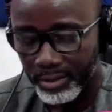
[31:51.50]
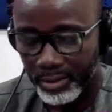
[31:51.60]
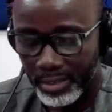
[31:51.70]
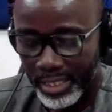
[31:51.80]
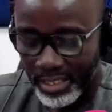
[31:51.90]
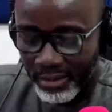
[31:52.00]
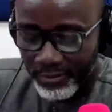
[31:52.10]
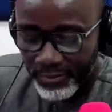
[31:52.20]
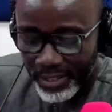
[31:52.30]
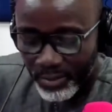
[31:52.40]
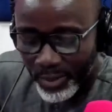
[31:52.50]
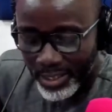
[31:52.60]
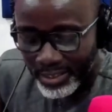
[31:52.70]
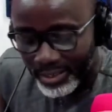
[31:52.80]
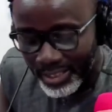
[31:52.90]
Then the fifth
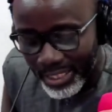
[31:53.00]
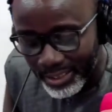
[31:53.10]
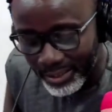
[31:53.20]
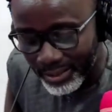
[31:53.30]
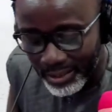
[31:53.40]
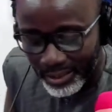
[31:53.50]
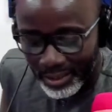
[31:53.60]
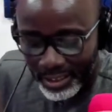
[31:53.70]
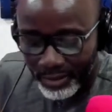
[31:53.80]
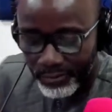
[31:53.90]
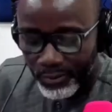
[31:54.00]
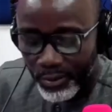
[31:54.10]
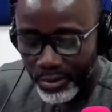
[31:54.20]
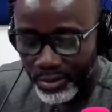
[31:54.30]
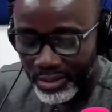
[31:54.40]
one is that it is
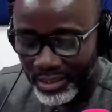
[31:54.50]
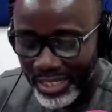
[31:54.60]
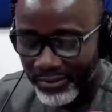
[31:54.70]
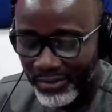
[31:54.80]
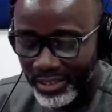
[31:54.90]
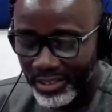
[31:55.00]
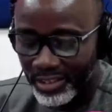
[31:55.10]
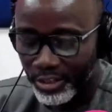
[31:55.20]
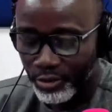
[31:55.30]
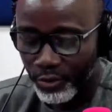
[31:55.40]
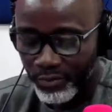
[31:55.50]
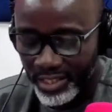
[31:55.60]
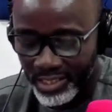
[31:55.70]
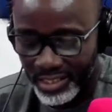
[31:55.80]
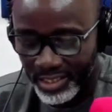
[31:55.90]
for driving
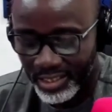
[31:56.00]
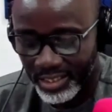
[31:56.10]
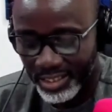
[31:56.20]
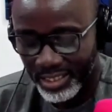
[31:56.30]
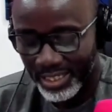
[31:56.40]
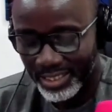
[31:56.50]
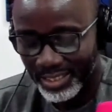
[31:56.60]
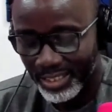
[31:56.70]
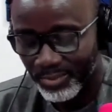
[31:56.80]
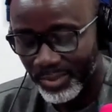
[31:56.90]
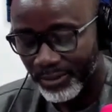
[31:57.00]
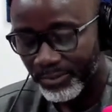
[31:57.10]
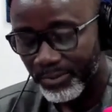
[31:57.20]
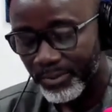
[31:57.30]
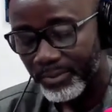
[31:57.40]
innovation in assessment.
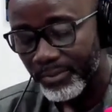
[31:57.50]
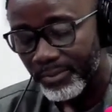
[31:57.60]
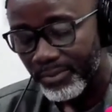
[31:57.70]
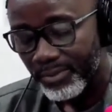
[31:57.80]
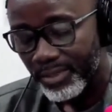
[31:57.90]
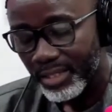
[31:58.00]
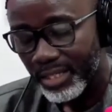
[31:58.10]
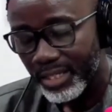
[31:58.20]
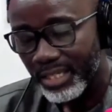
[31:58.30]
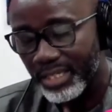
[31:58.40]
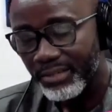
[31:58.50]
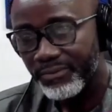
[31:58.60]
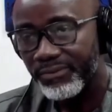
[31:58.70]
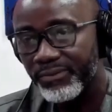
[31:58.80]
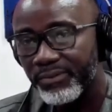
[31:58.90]
If